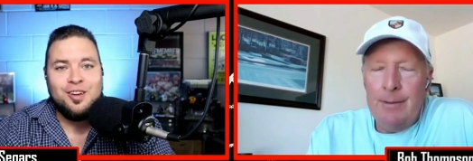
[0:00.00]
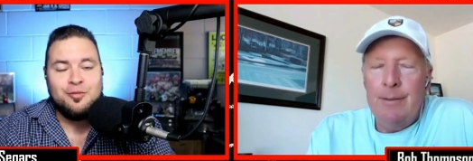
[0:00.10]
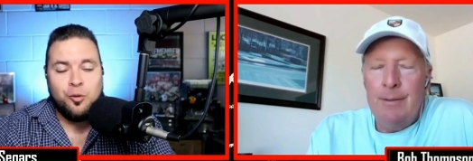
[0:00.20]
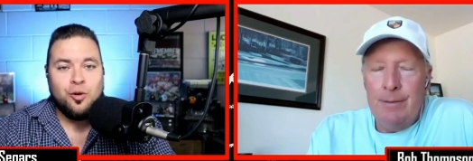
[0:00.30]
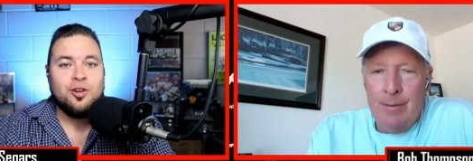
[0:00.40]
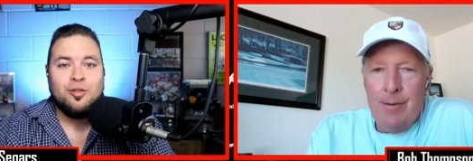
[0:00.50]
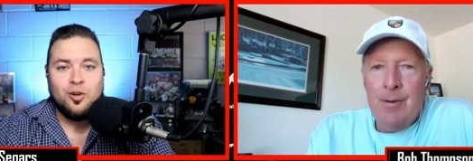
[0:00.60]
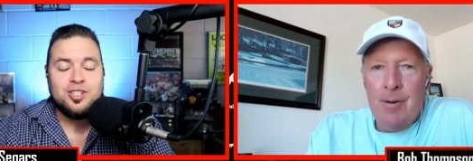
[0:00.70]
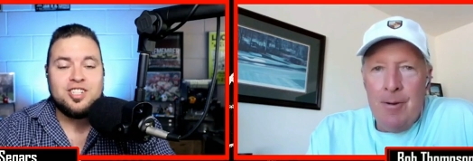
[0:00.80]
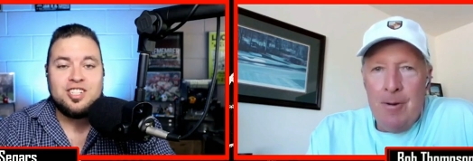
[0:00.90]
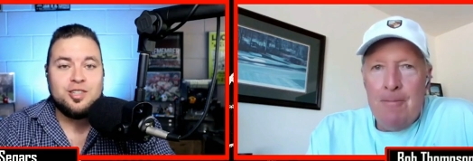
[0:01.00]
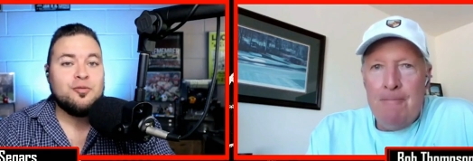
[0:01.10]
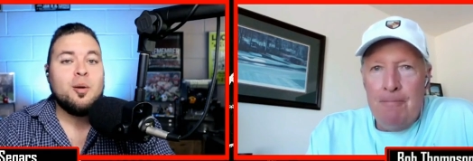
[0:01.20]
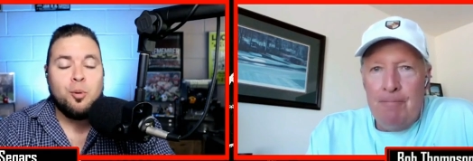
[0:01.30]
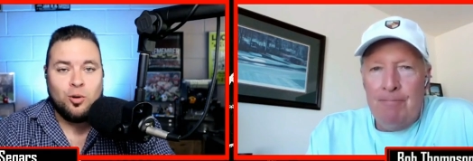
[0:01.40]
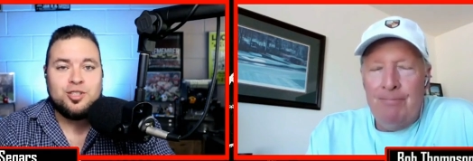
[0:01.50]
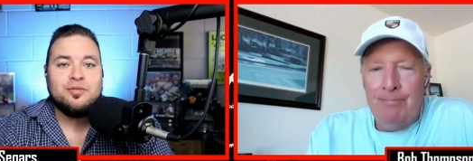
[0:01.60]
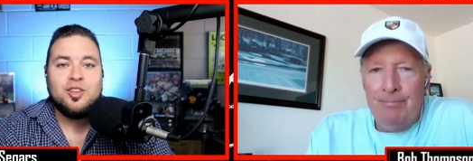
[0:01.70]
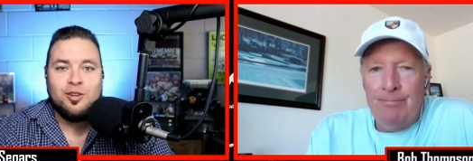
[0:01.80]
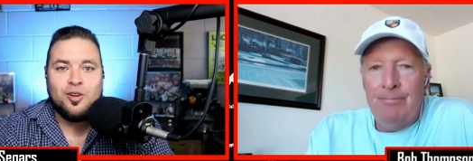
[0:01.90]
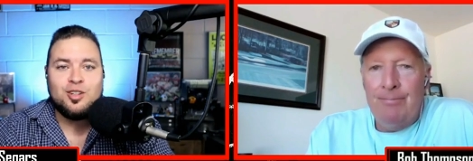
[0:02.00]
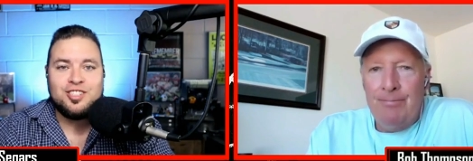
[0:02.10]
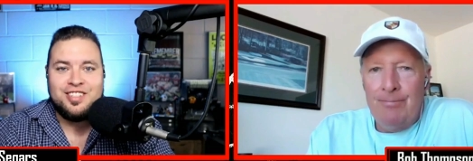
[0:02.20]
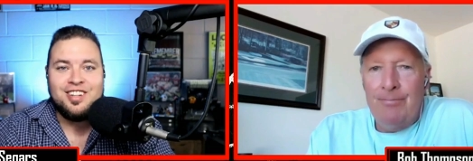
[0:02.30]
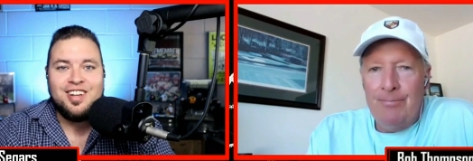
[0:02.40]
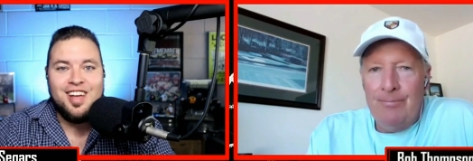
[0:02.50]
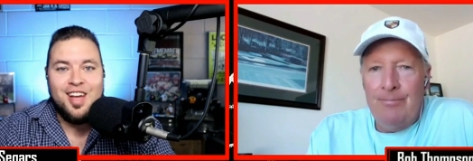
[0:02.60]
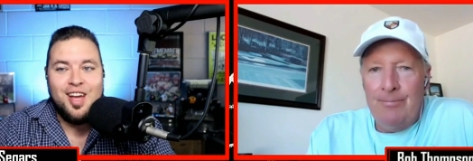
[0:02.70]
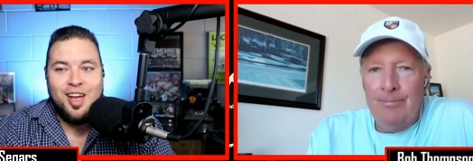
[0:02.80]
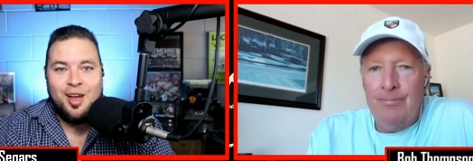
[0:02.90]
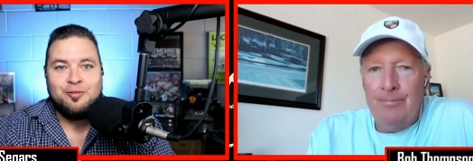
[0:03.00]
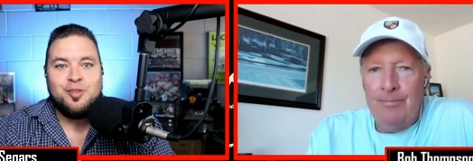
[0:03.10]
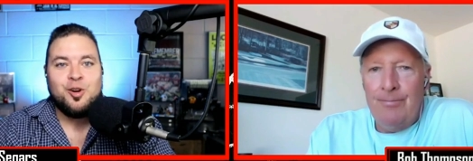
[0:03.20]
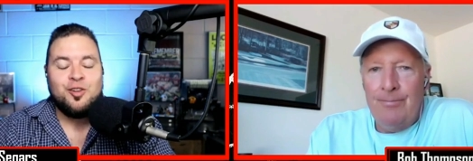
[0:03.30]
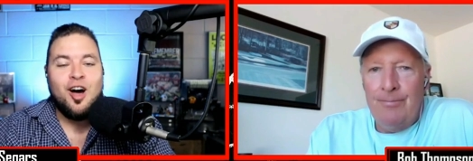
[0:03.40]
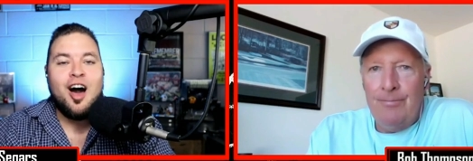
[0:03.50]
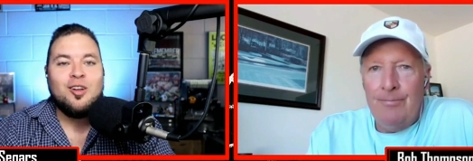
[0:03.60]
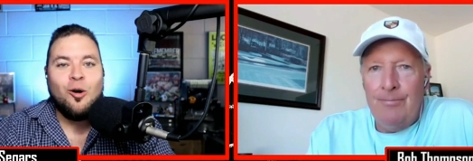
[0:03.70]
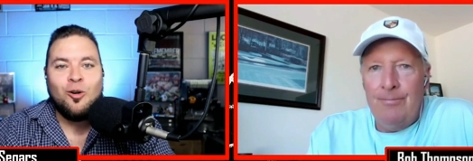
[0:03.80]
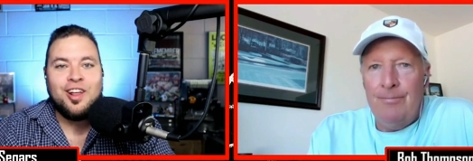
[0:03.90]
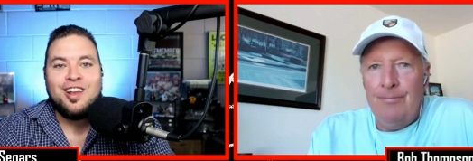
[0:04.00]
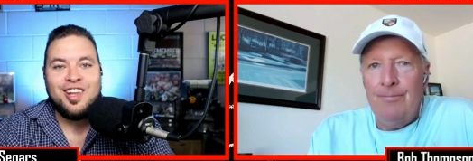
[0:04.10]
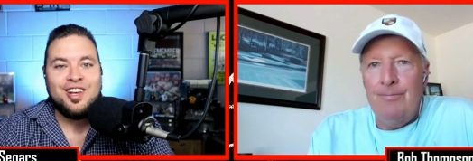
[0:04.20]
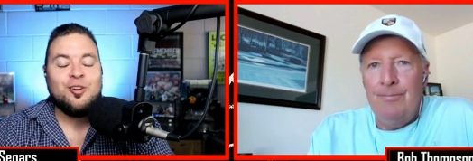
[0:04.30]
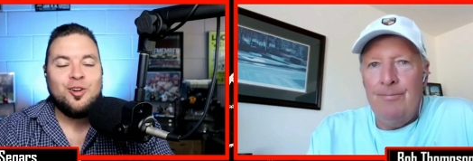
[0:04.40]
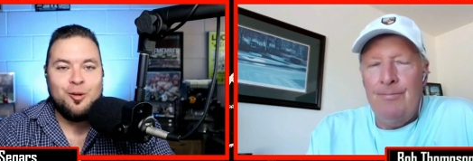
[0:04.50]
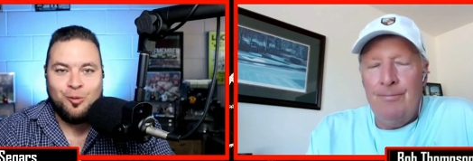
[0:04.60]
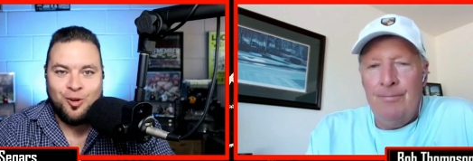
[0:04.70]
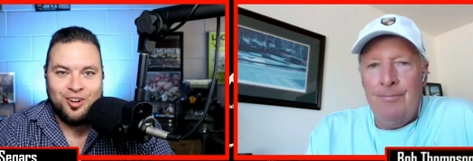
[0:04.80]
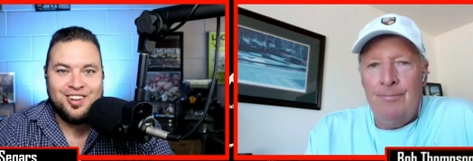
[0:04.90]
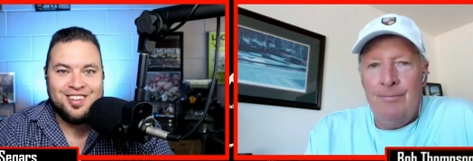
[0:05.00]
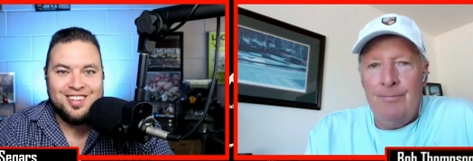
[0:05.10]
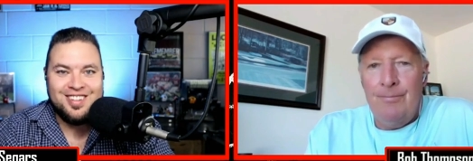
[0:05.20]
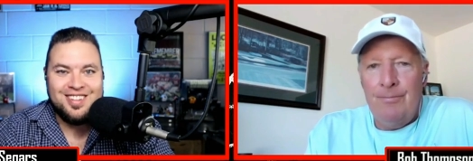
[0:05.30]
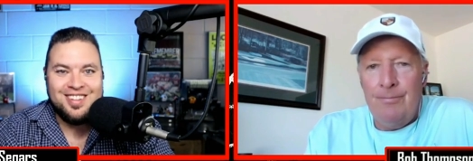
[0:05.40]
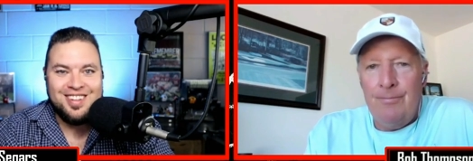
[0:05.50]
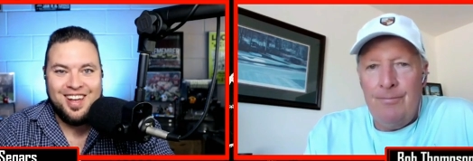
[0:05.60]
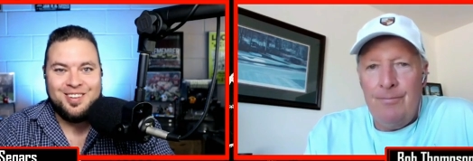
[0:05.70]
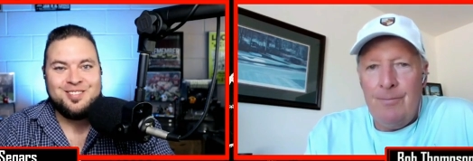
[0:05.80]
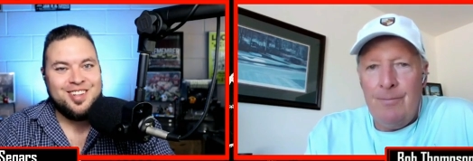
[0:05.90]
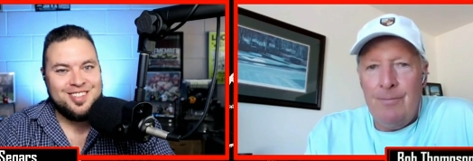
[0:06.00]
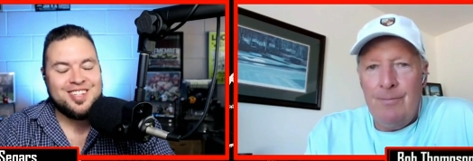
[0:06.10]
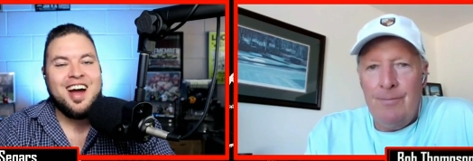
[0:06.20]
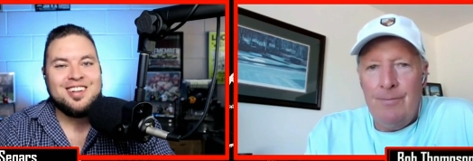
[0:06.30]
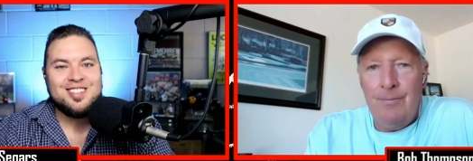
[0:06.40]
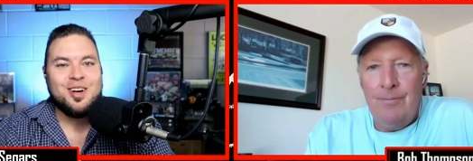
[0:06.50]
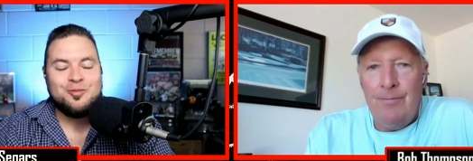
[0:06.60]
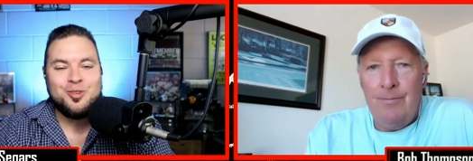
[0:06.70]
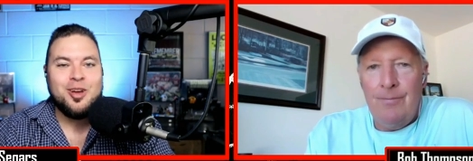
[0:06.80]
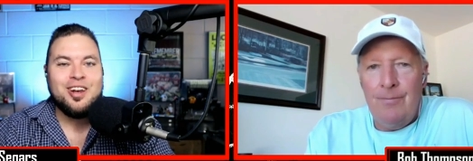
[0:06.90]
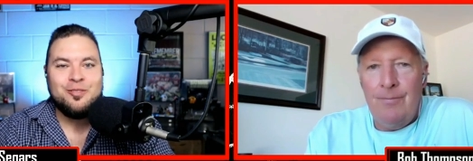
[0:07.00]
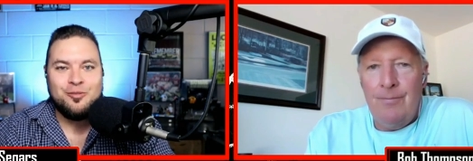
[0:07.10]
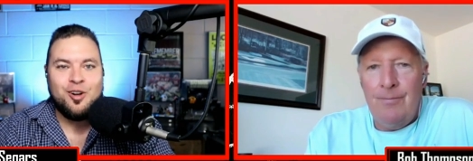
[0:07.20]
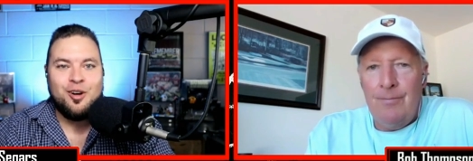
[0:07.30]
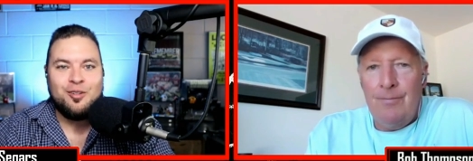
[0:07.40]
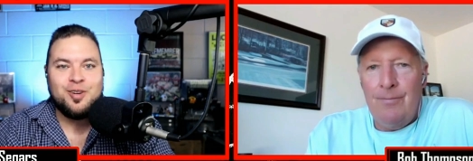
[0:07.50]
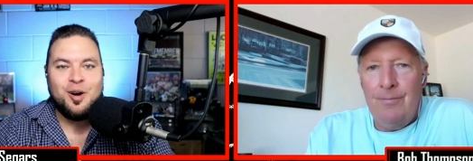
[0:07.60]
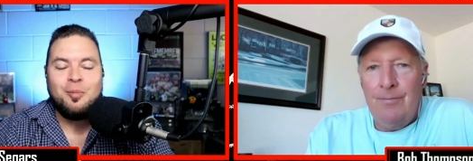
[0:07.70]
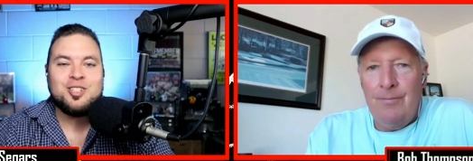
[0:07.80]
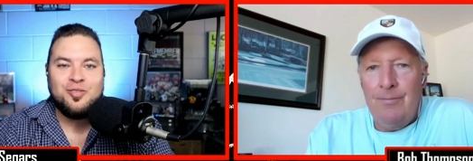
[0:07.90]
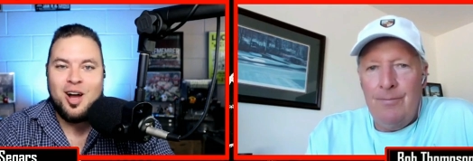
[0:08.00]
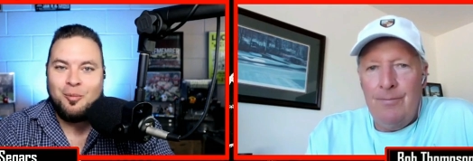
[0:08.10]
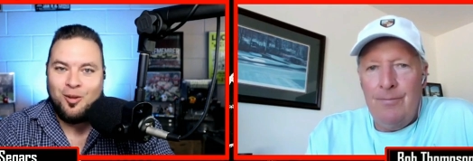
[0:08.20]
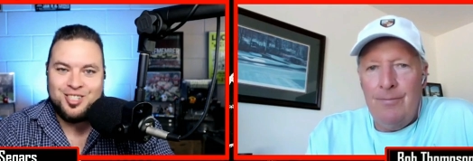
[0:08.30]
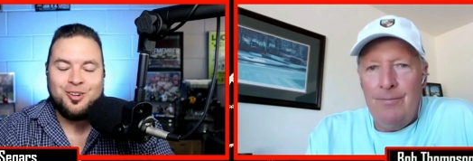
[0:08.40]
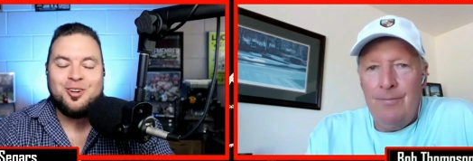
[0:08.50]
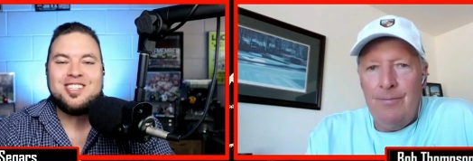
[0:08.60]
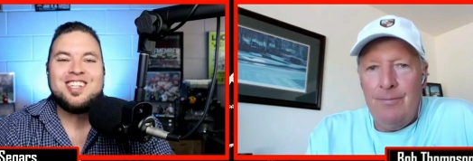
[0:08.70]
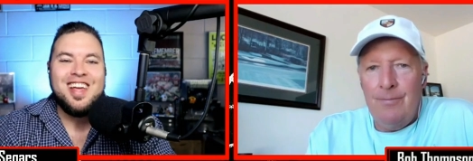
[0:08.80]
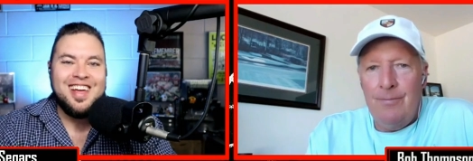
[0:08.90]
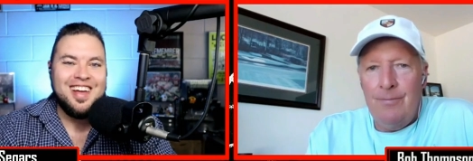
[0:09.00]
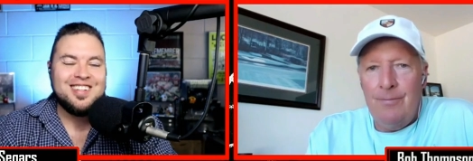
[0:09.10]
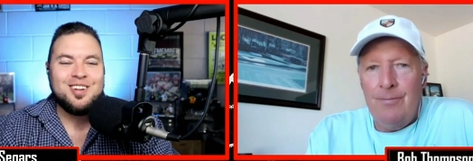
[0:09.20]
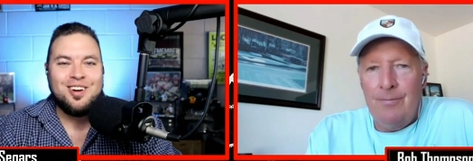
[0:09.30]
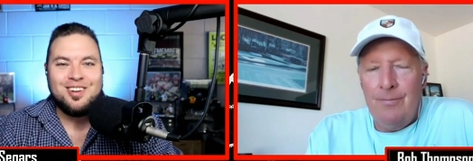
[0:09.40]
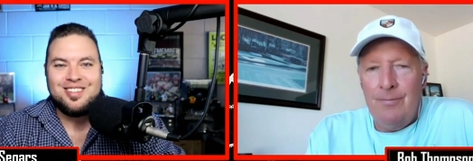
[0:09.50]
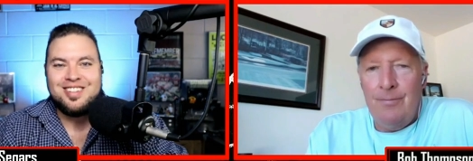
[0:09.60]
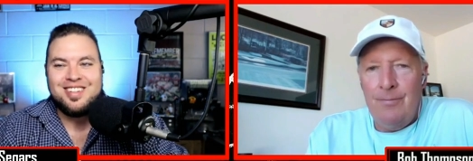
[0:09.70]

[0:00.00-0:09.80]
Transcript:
Speaker 1: for universities the front porch of the university. If you're not on a linear network, it, it's kind of tough to get in front of a bunch of eyeballs. So it's it's a